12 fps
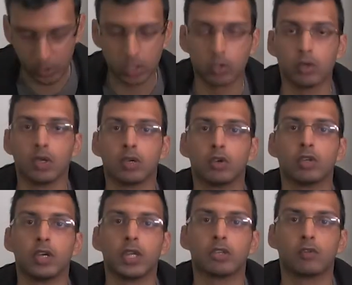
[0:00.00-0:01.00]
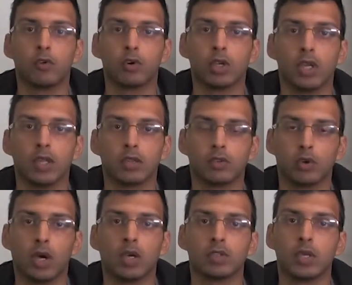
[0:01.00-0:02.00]
a good range of focal length, so
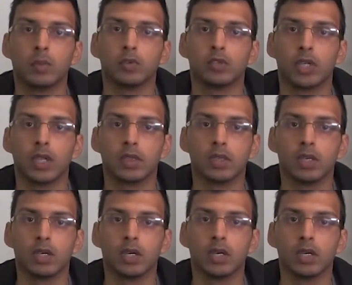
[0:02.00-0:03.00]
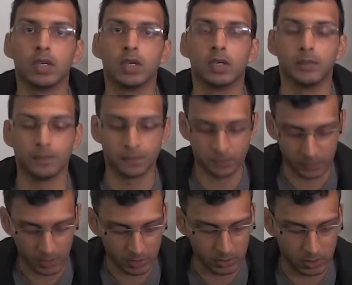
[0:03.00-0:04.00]
I was able to get the
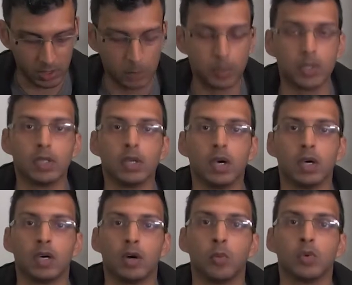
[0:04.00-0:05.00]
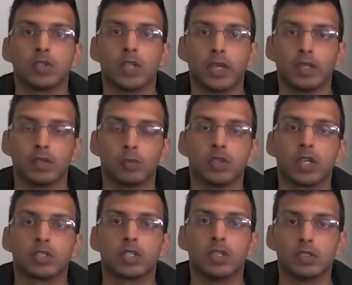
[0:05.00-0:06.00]
leopard almost like with
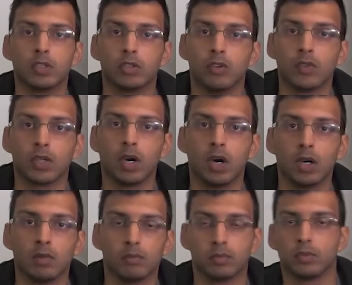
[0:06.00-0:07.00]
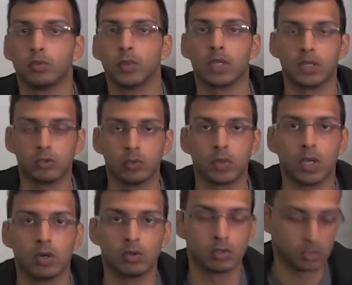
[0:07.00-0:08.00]
touching distance of the car, zooming in and zooming
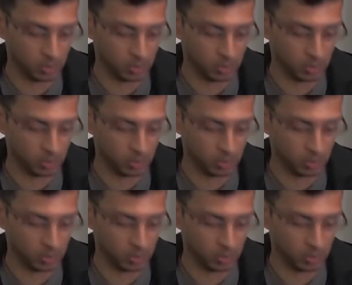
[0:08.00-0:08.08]
out.